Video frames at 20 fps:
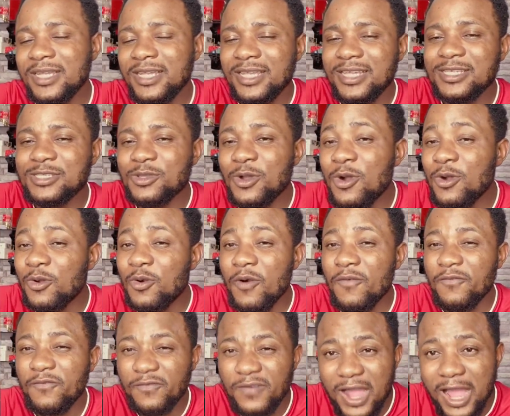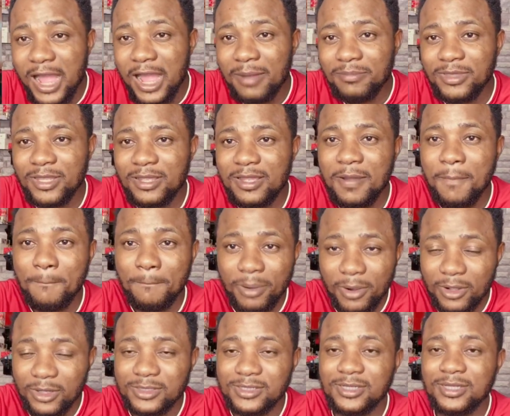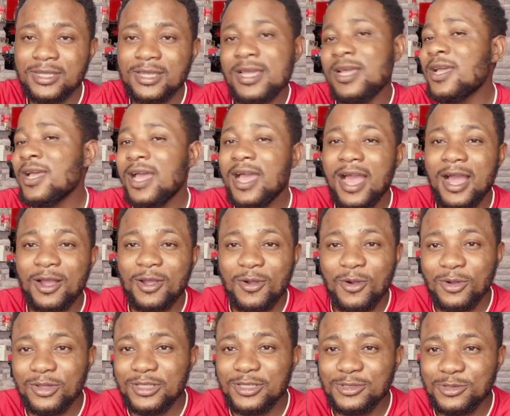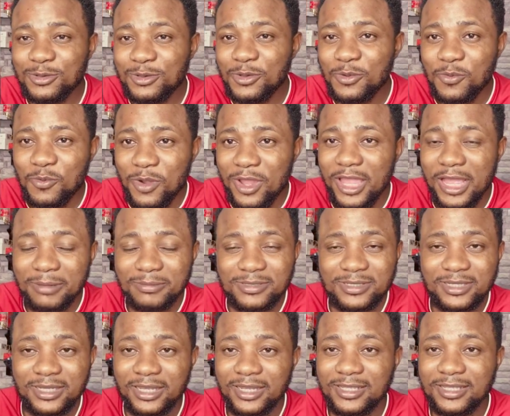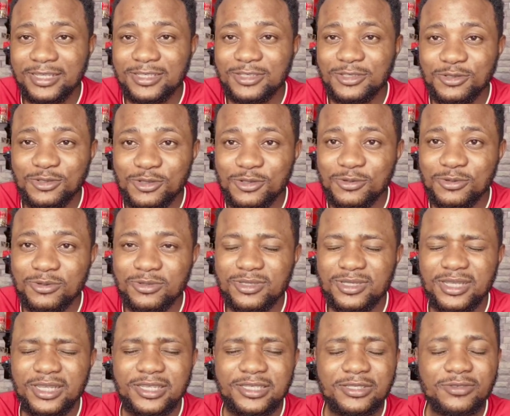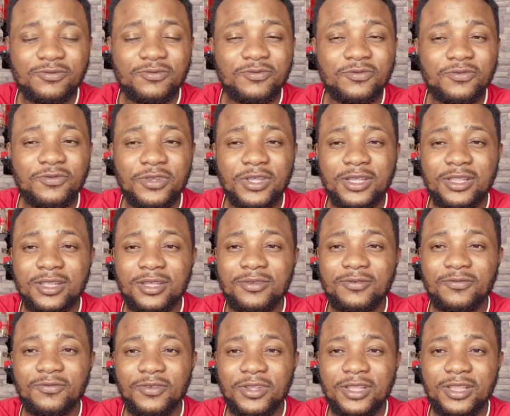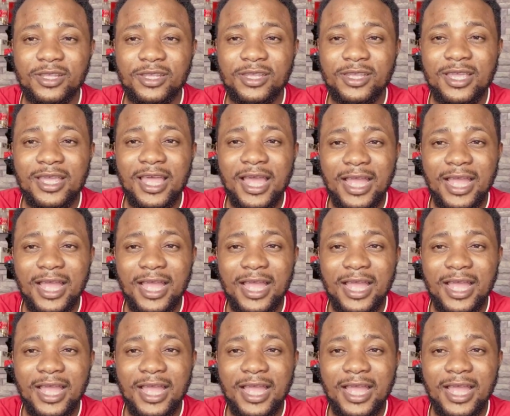it's unconfirmed, but according to the way I'm seeing this news, is really, really,